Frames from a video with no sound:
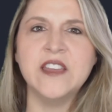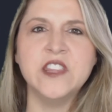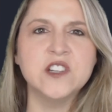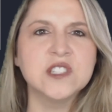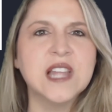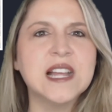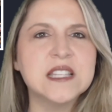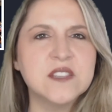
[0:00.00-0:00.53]

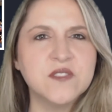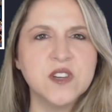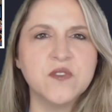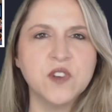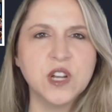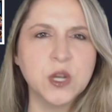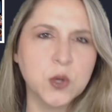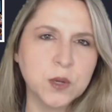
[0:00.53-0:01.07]
There's lots of
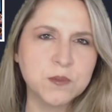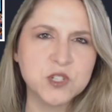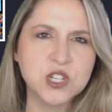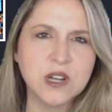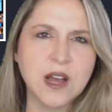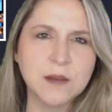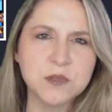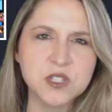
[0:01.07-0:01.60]
different encryption
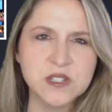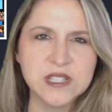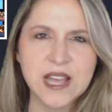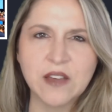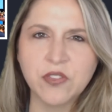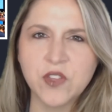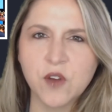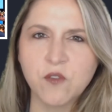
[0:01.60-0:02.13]
options
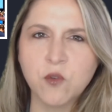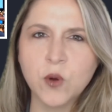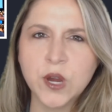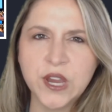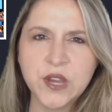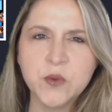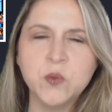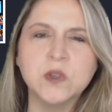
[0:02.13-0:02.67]
out there for
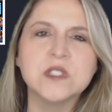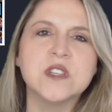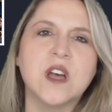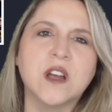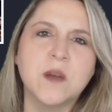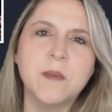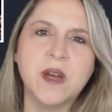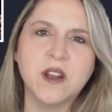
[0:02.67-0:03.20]
you. We'll
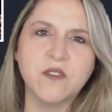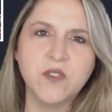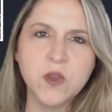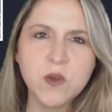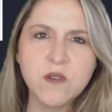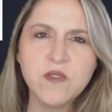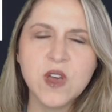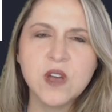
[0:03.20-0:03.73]
talk about a
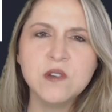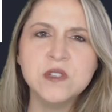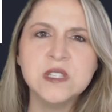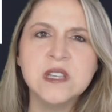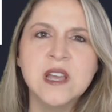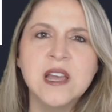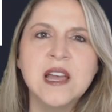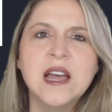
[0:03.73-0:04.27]
few of those.
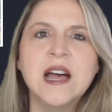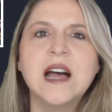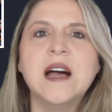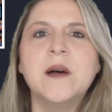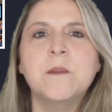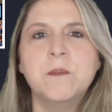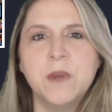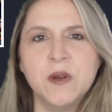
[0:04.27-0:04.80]

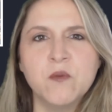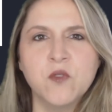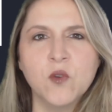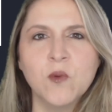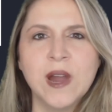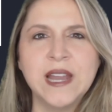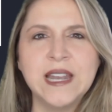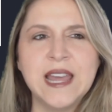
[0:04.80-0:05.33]
But for
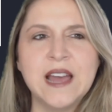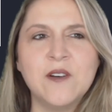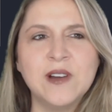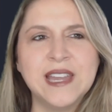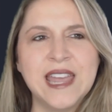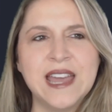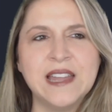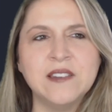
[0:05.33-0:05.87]
right now,
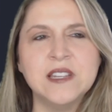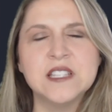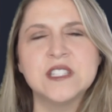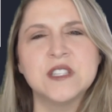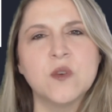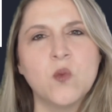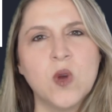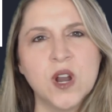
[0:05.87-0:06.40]
again, this is
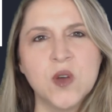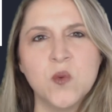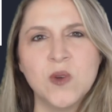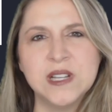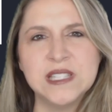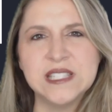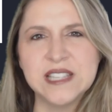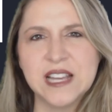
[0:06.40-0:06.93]
a
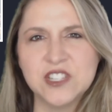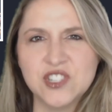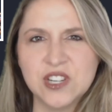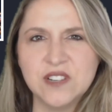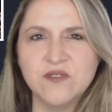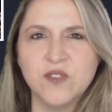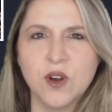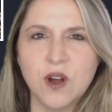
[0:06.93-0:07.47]
101
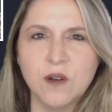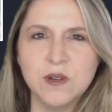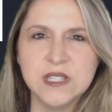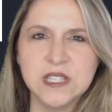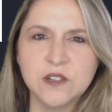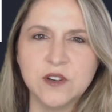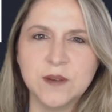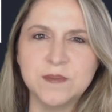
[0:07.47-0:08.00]
session for Always
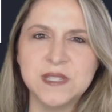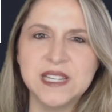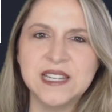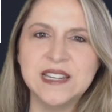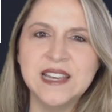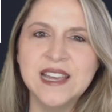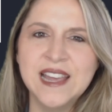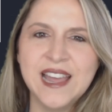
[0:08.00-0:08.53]

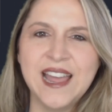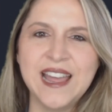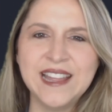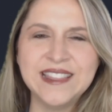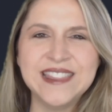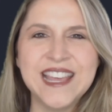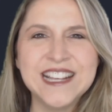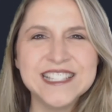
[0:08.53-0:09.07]
Encrypted.
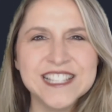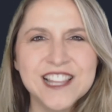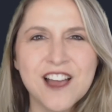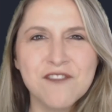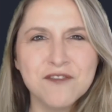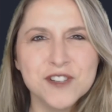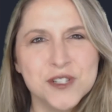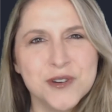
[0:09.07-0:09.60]
And thanks a
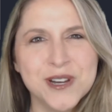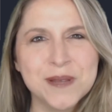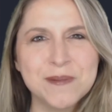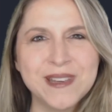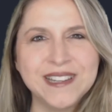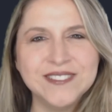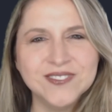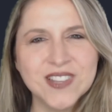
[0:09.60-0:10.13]
lot for joining
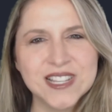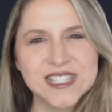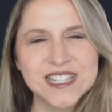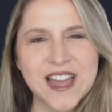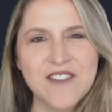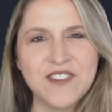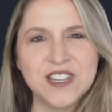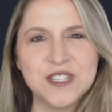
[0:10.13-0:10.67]
me. Let's
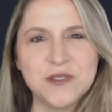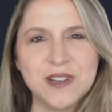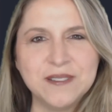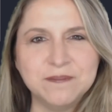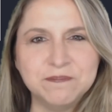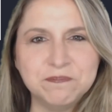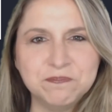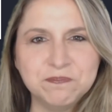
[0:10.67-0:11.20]
dive into it.